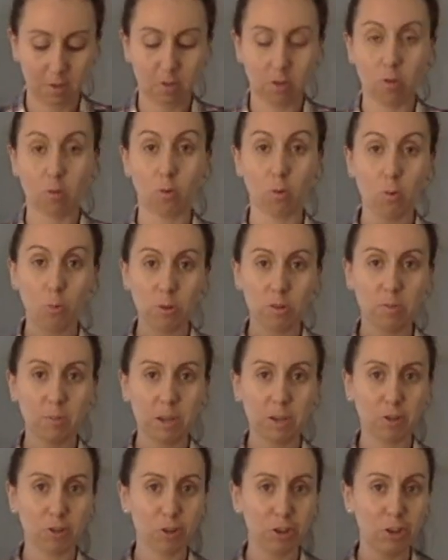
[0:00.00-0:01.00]
So always
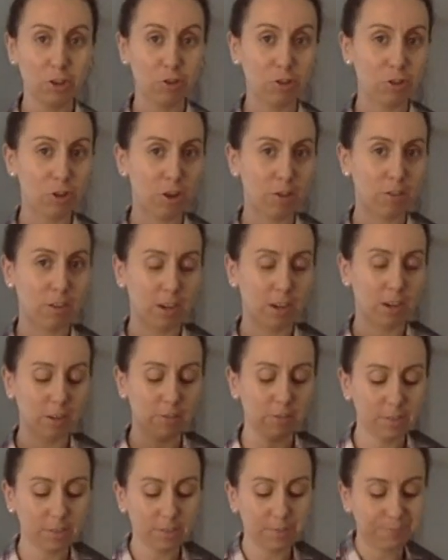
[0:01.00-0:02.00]
make sure you use your oven
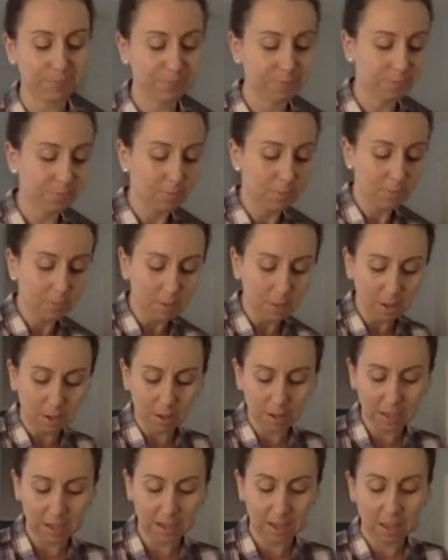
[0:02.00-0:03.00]
gloves.
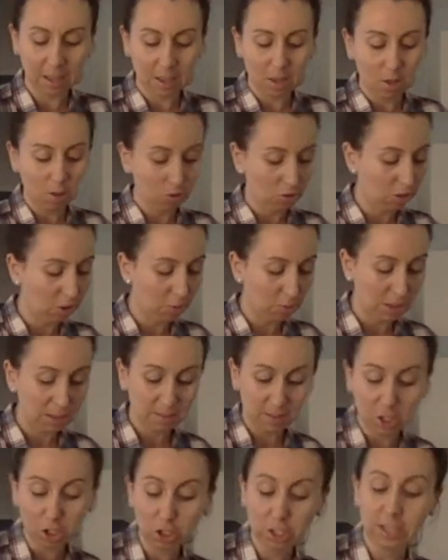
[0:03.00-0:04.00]
Okay, so
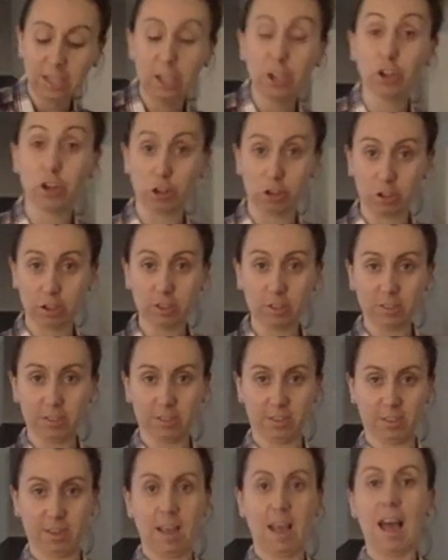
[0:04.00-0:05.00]
it's looking good.
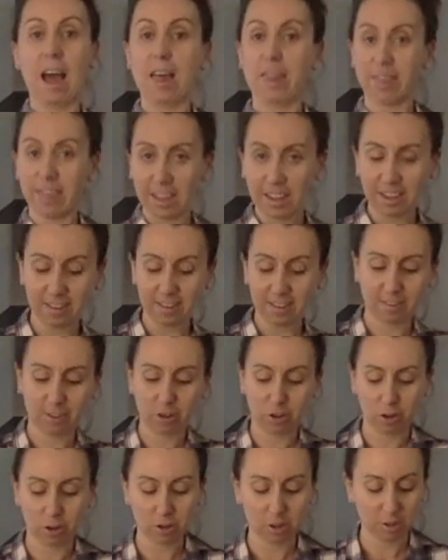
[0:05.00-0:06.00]
I think it's
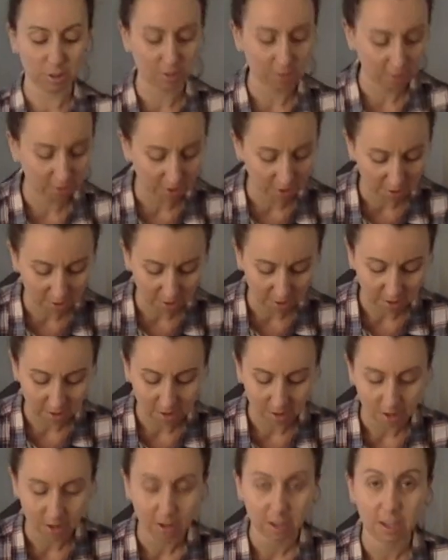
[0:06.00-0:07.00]
cooked.
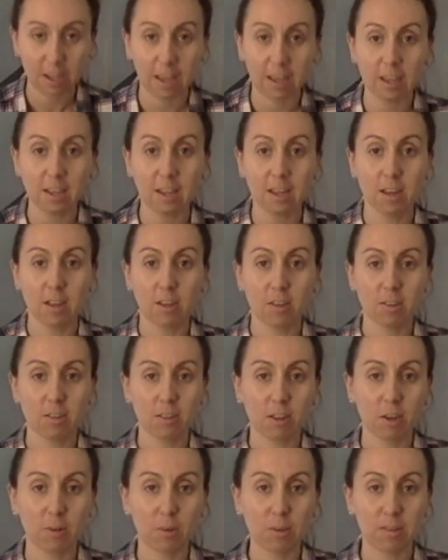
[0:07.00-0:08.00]
Okay,
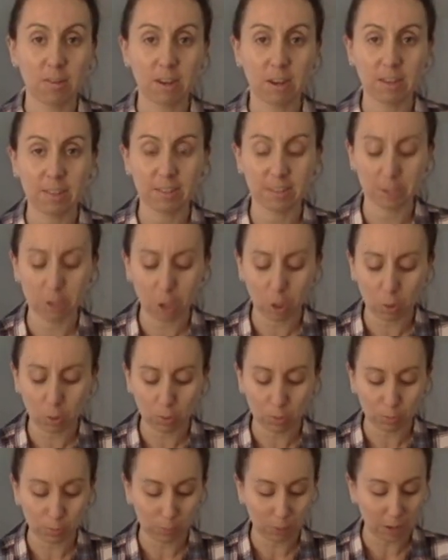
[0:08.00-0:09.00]
so it's nice and
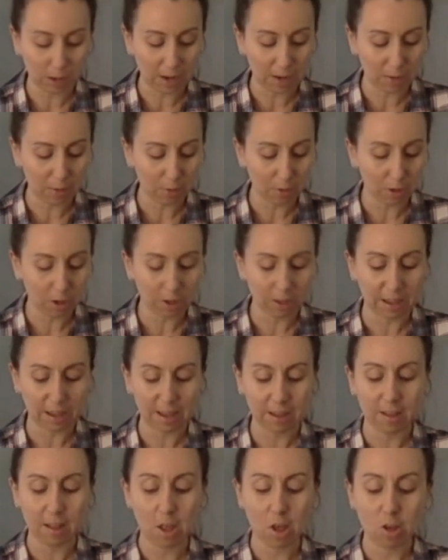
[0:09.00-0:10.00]
golden brown.
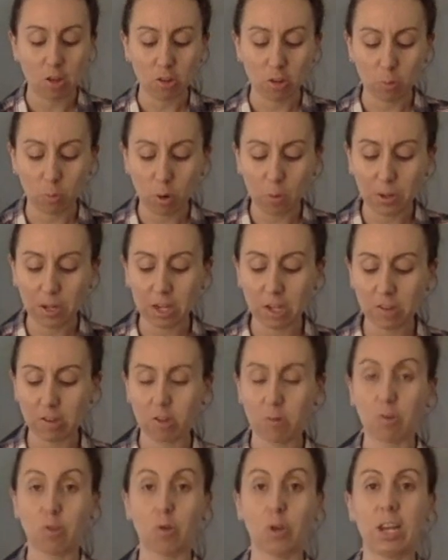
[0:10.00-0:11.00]
Okay, so what we're going
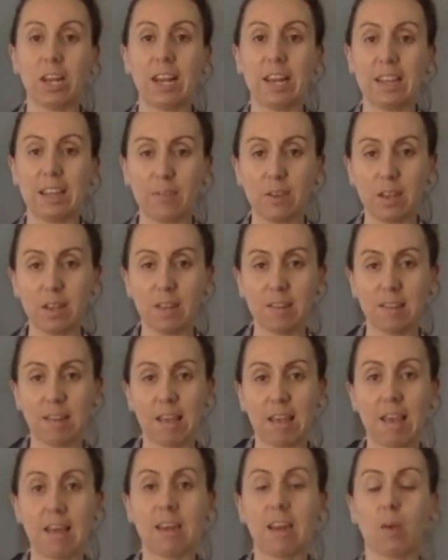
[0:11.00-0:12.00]
to do is we're going to leave it in the
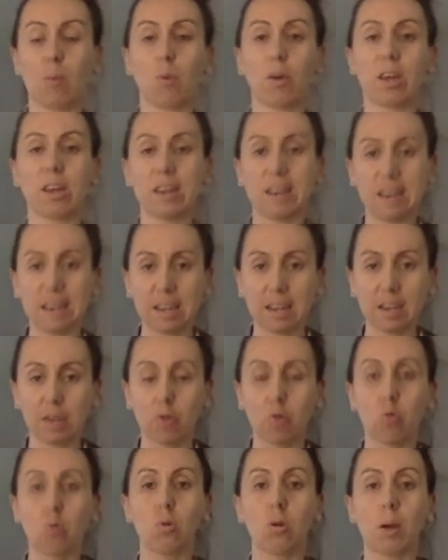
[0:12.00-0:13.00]
tin and we're going to let it
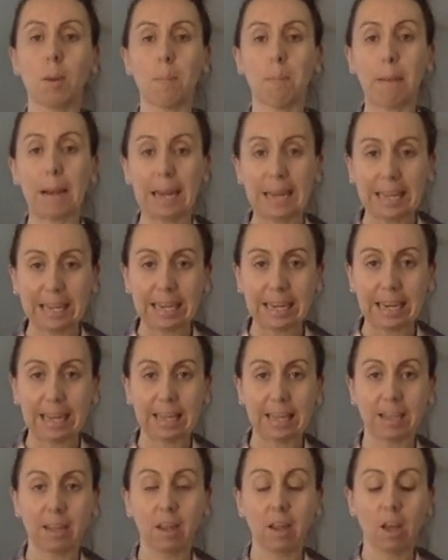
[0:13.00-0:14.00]
cool
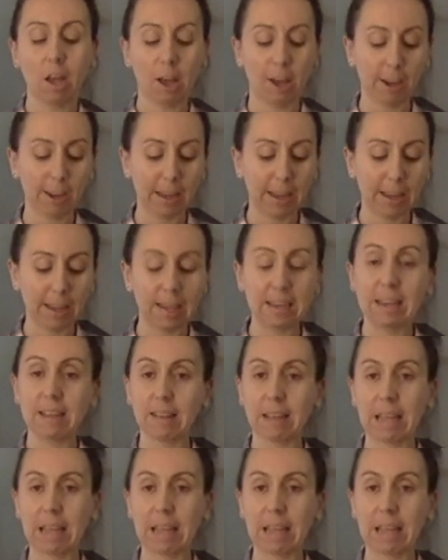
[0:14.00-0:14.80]
completely. Okay,